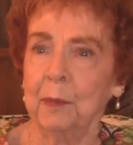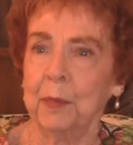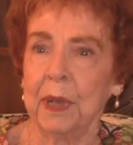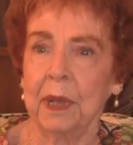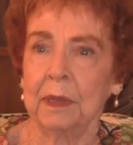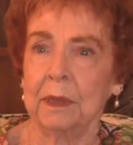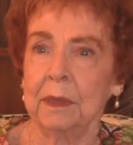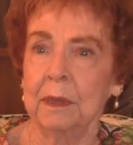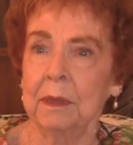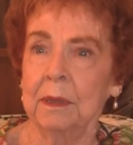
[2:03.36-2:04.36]
unpacked,
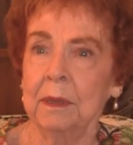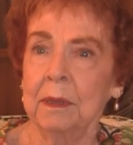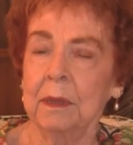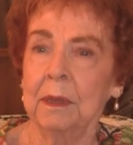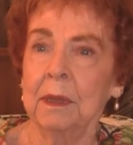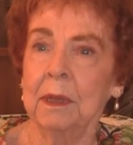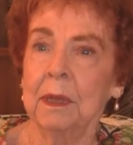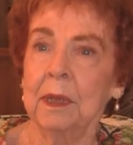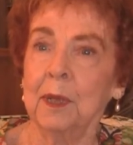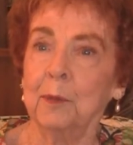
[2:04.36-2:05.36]

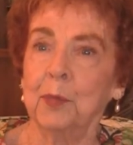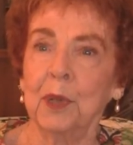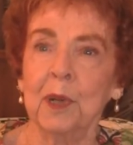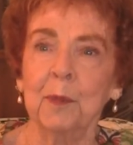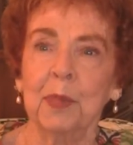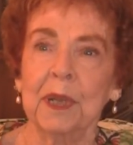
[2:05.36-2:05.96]
and put in